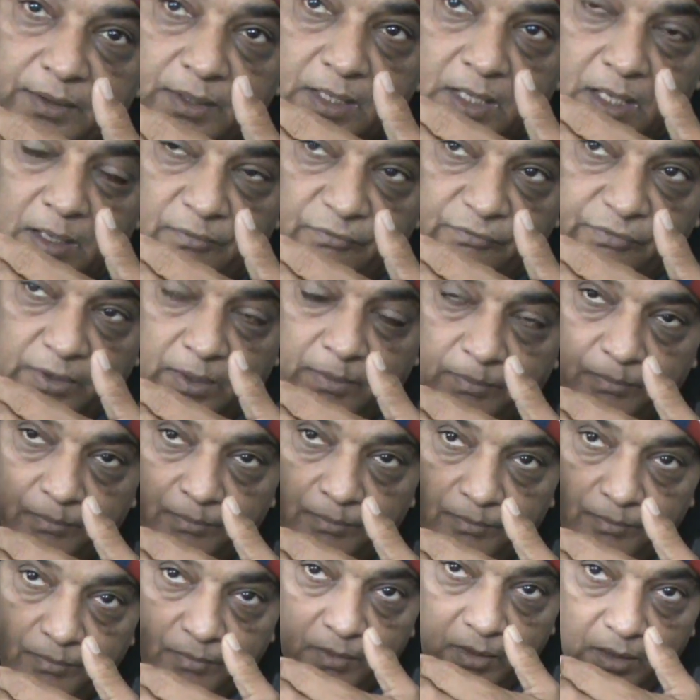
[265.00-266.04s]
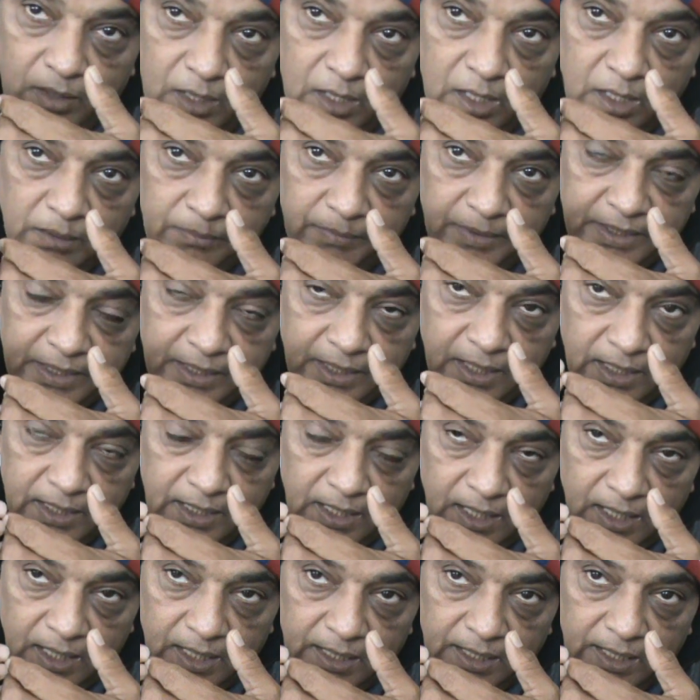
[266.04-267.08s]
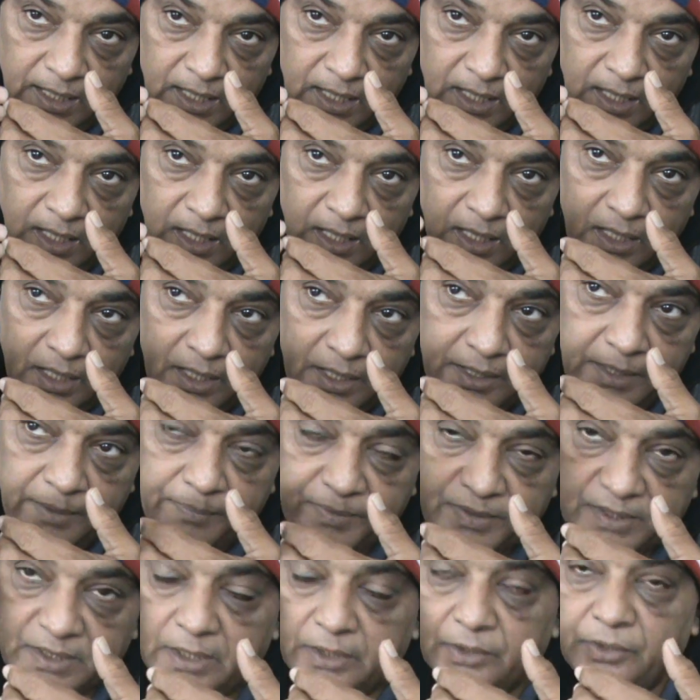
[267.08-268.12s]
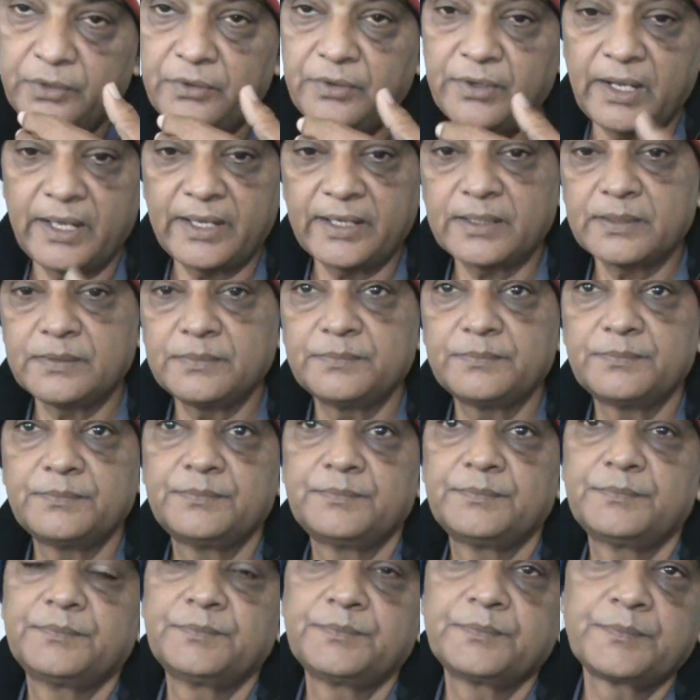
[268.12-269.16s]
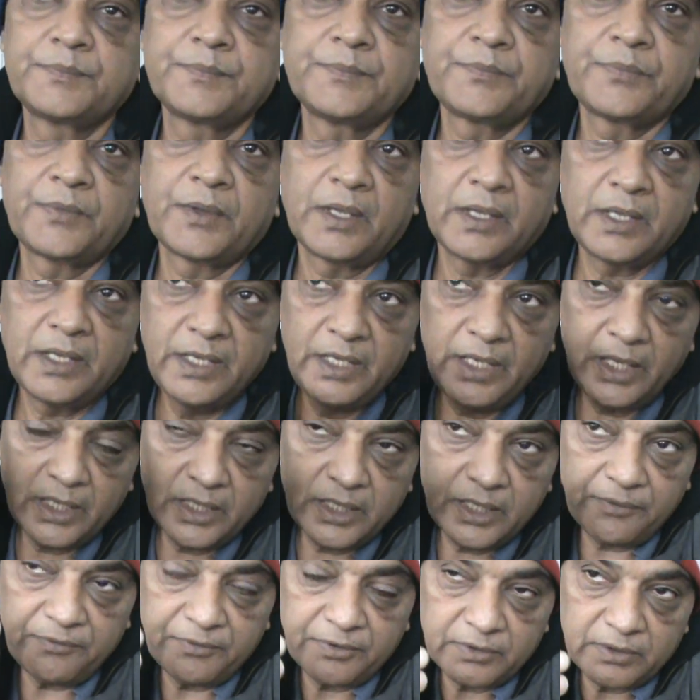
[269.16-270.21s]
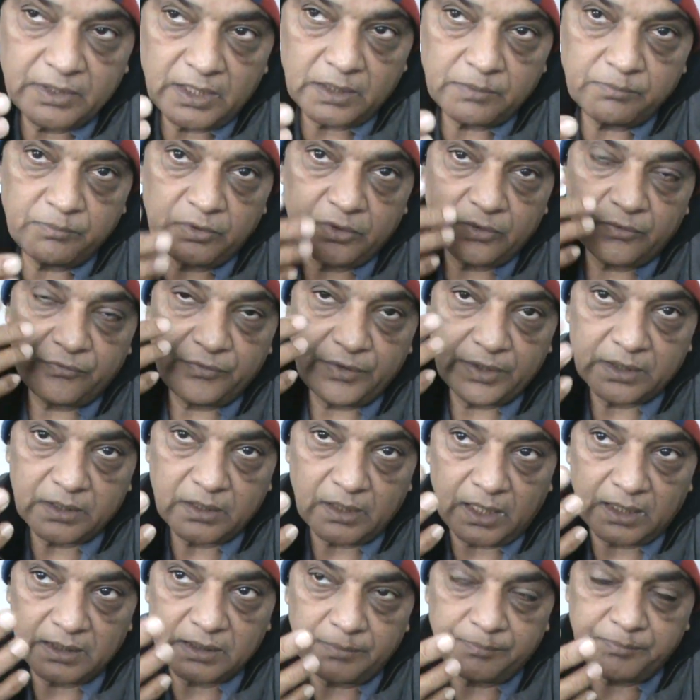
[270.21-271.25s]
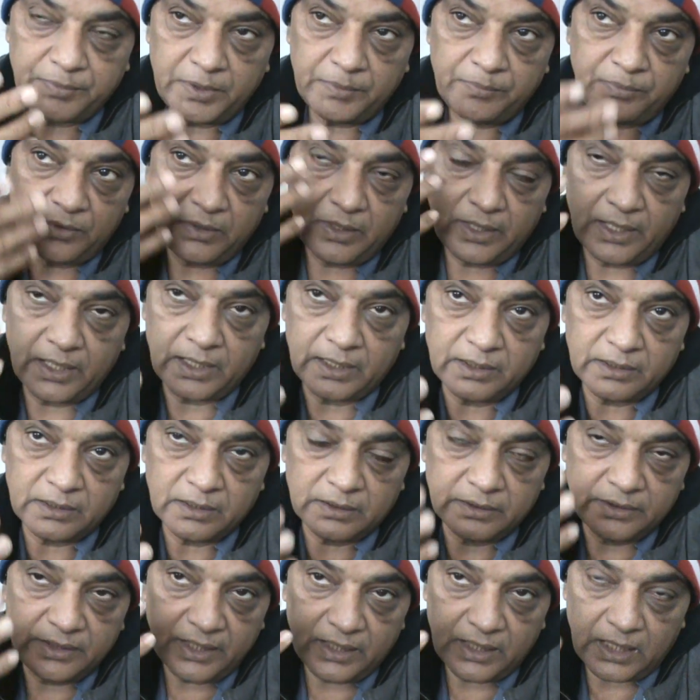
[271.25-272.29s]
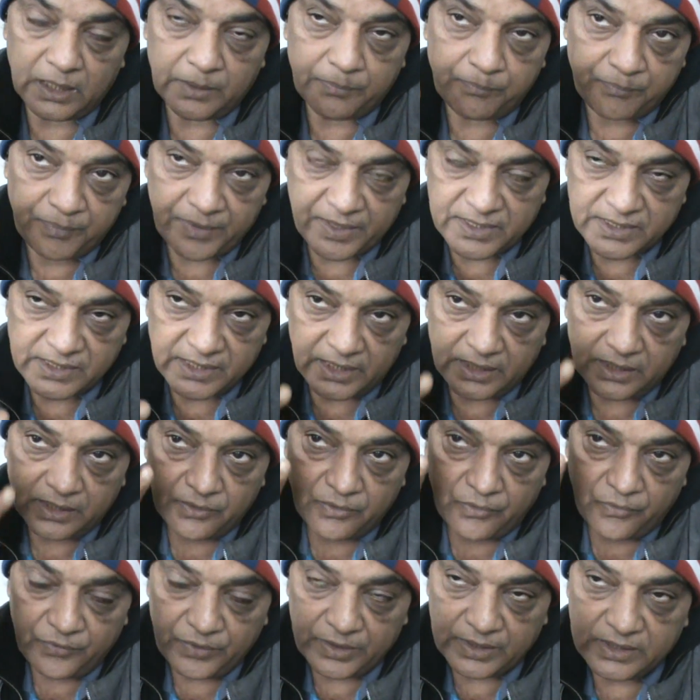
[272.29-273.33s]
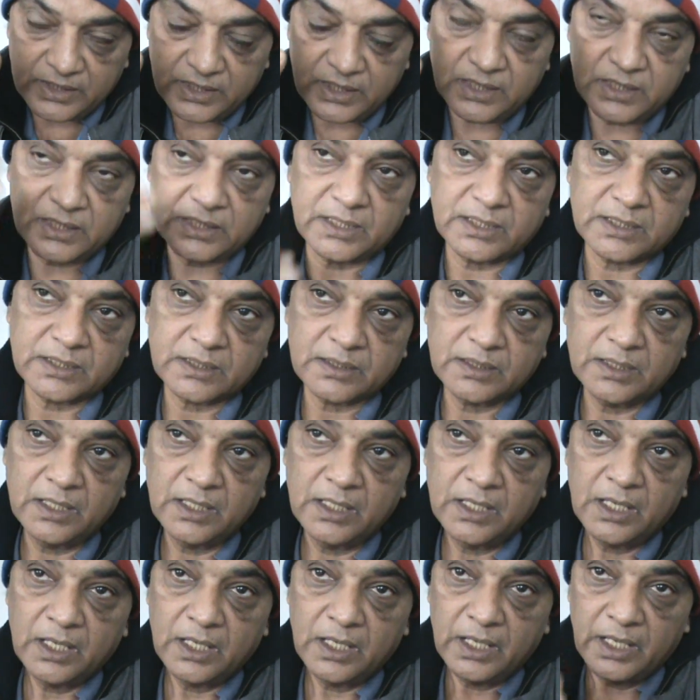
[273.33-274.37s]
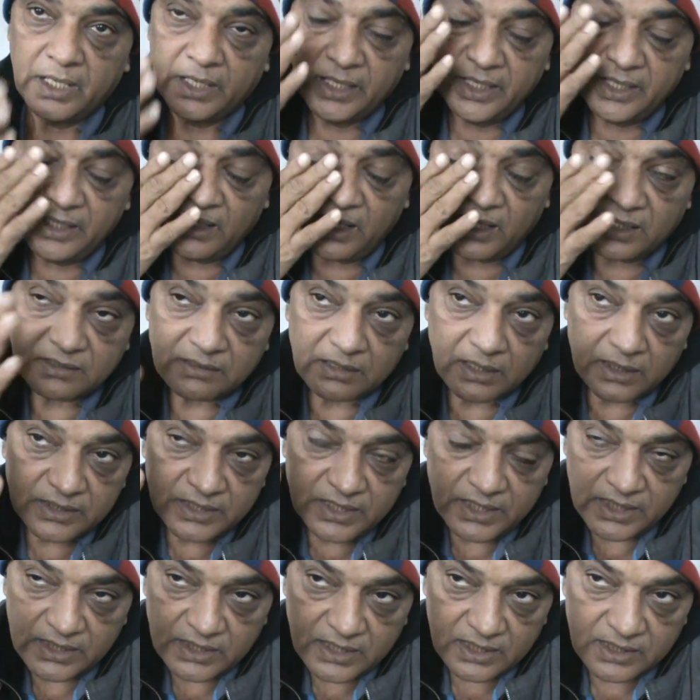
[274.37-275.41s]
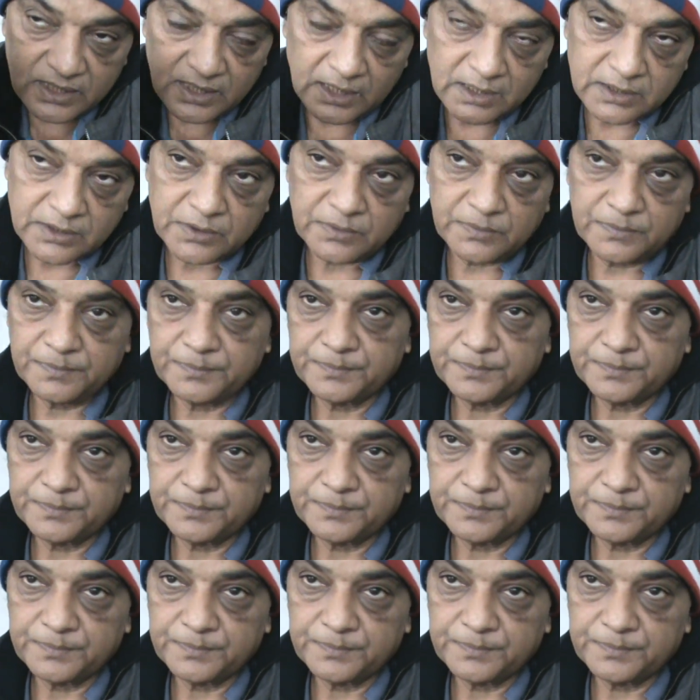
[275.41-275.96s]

come from Almighty God, Allah, represented like. He give that book with other people and they not present with Jesus. He not saw Jesus also.